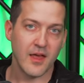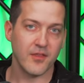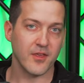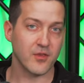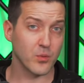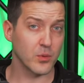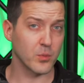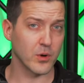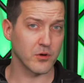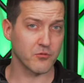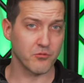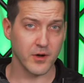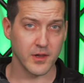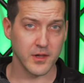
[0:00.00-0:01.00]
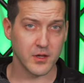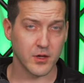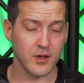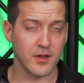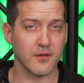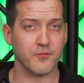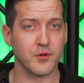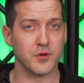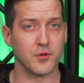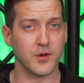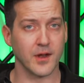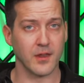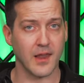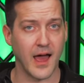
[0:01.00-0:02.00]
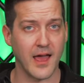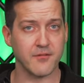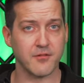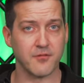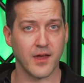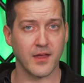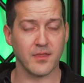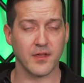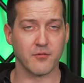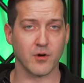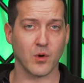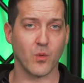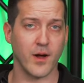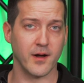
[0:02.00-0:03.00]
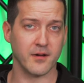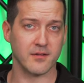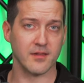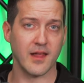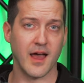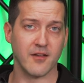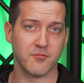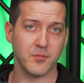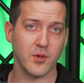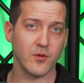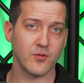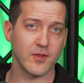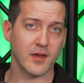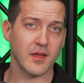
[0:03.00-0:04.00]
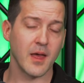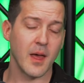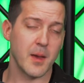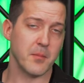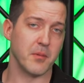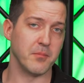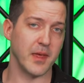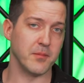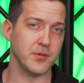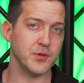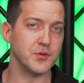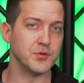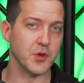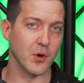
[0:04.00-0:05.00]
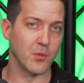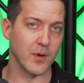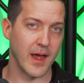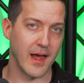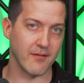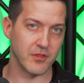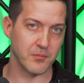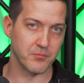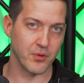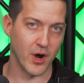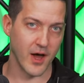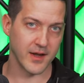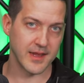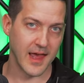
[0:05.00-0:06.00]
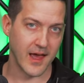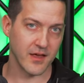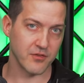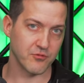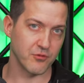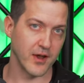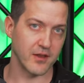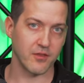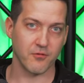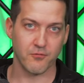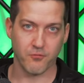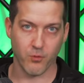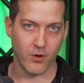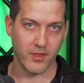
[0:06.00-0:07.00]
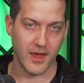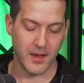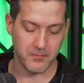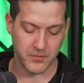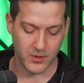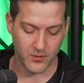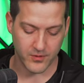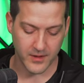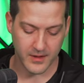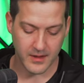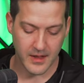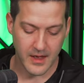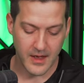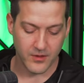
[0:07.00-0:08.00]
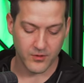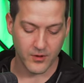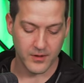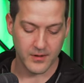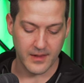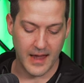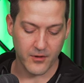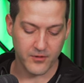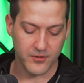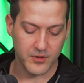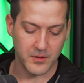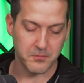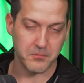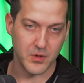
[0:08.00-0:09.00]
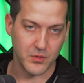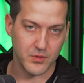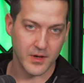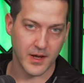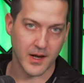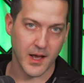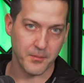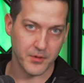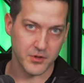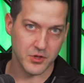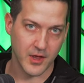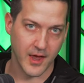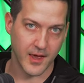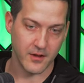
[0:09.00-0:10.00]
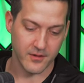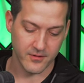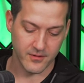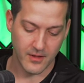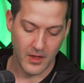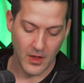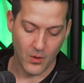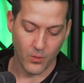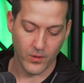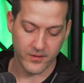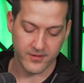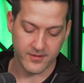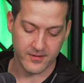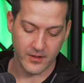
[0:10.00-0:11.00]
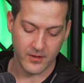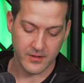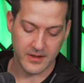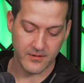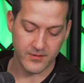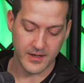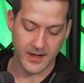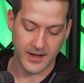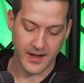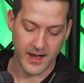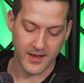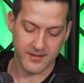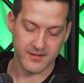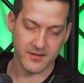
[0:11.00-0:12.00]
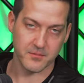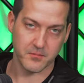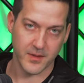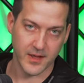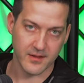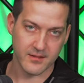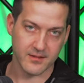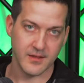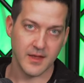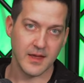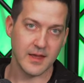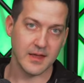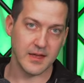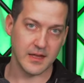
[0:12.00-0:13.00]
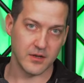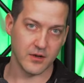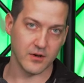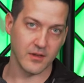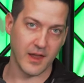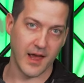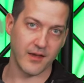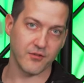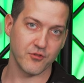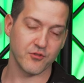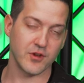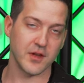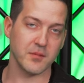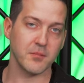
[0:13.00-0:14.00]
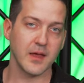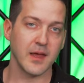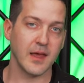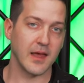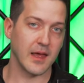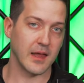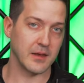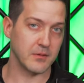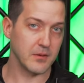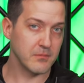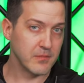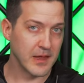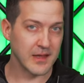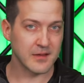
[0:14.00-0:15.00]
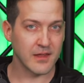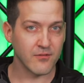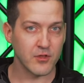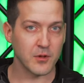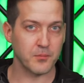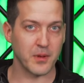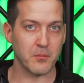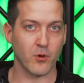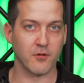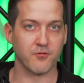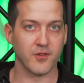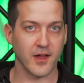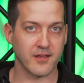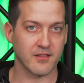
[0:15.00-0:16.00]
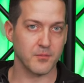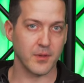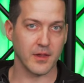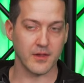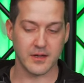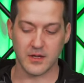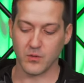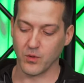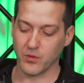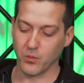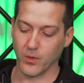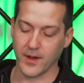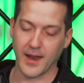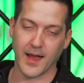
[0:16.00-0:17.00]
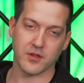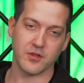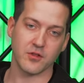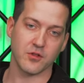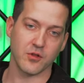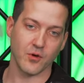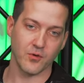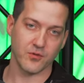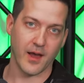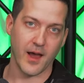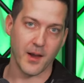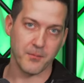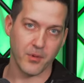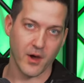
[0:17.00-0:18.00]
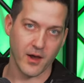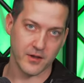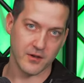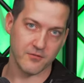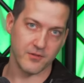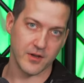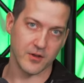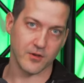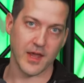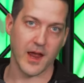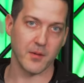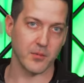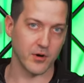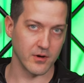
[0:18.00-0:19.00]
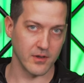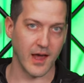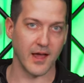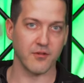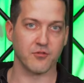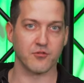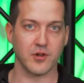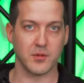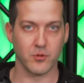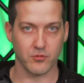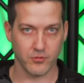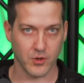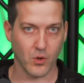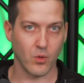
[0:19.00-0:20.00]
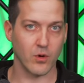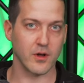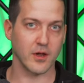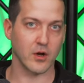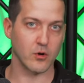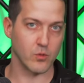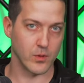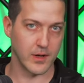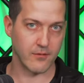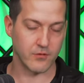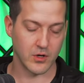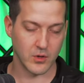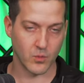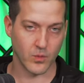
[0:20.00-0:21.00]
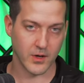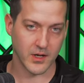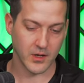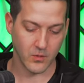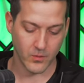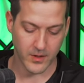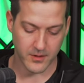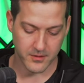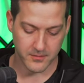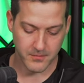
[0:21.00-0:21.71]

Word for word: This would work really good if you're doing a live event that requires live music, but maybe you don't have the broadcast rights for that music. So it allows you to mute a couple channels while still giving a custom mix into your live stream. And it gives you a bit more flexibility with what actually shows up on your video camera or live stream or recording or whatever you're working with.